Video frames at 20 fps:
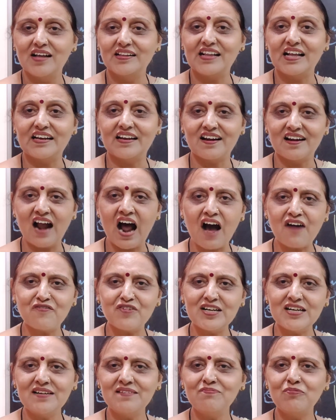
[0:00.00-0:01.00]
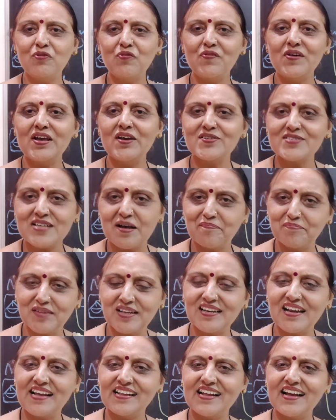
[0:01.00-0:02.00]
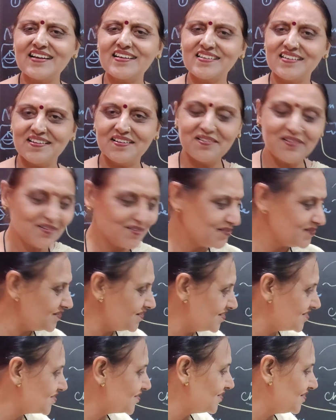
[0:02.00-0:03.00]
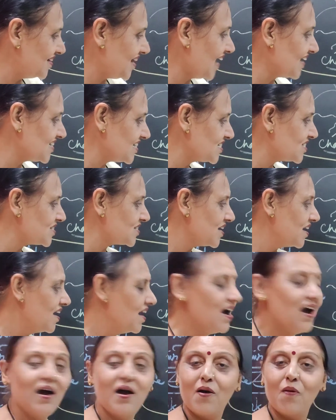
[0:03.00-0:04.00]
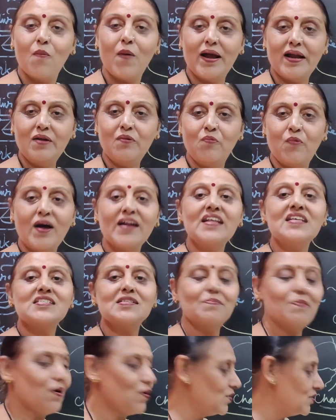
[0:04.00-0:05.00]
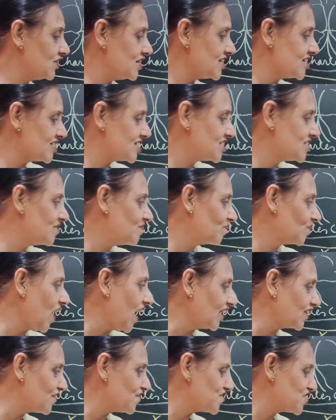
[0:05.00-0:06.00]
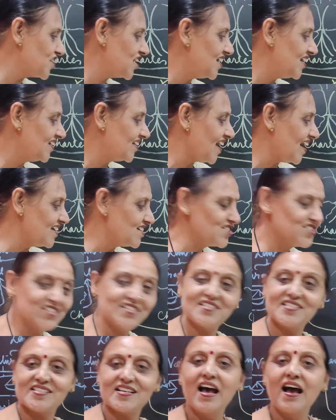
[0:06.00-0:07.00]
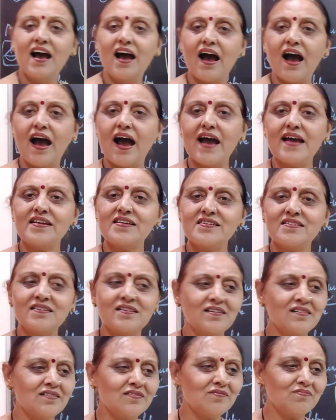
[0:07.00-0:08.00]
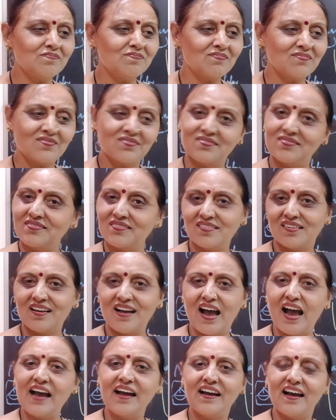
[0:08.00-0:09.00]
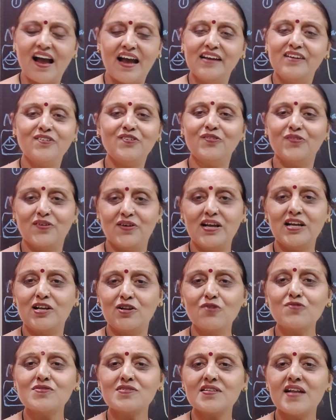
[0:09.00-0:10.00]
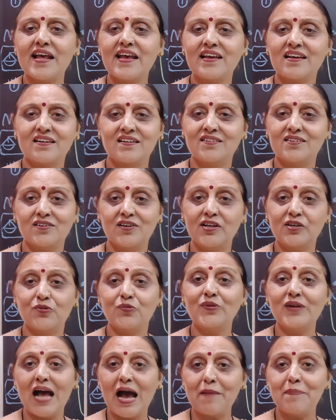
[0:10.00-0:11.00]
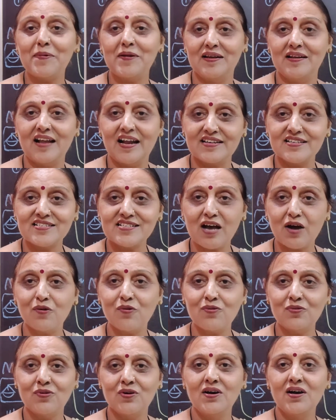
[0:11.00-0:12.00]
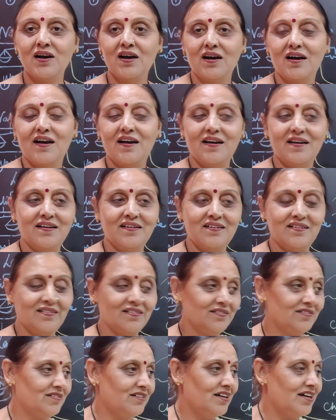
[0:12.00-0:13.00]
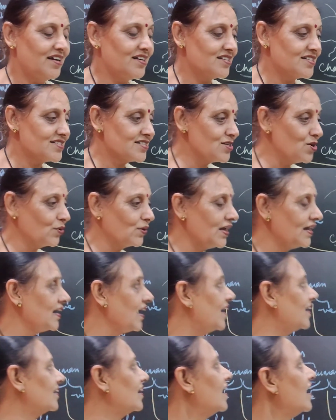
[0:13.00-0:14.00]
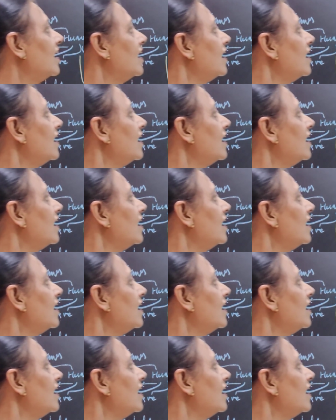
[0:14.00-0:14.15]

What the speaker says: That Ravan movie or something like that, So that is one worries about this artificial intelligence. And I don't know, it looks like it could happen. That is how it is looking at.